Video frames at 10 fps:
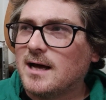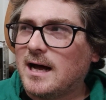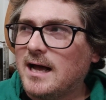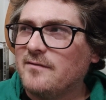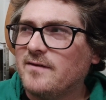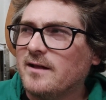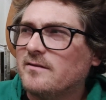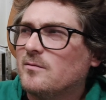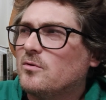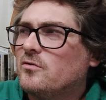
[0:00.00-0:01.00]
I found
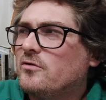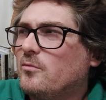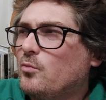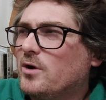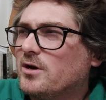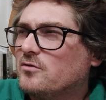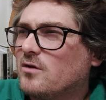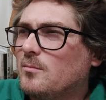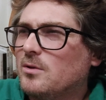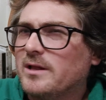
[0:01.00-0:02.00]
some weird
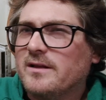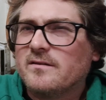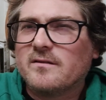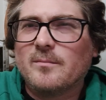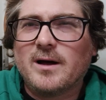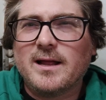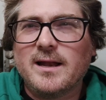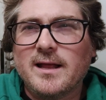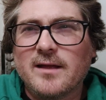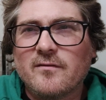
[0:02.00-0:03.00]
grumblings about
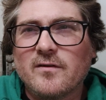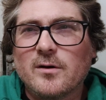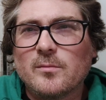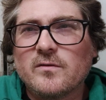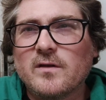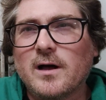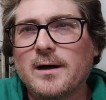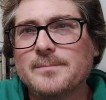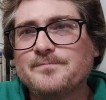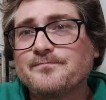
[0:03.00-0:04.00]
88 films.
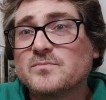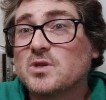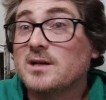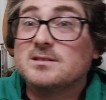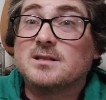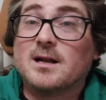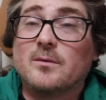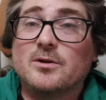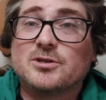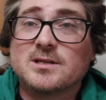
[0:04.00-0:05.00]
So I just thought I
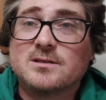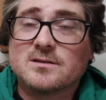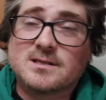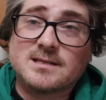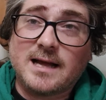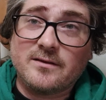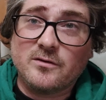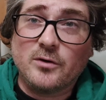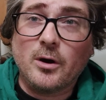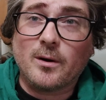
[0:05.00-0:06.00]
would address those because, as
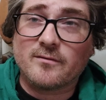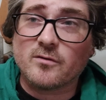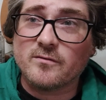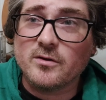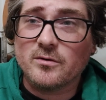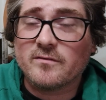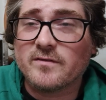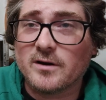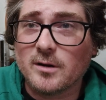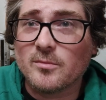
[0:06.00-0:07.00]
you know, I've reviewed a
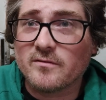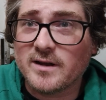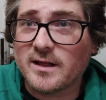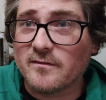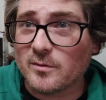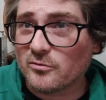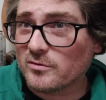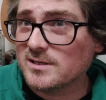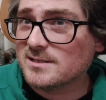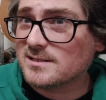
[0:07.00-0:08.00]
fair number of 88 films
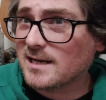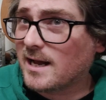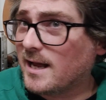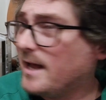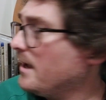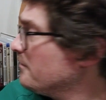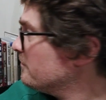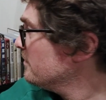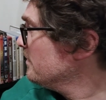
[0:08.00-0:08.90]
releases, and I have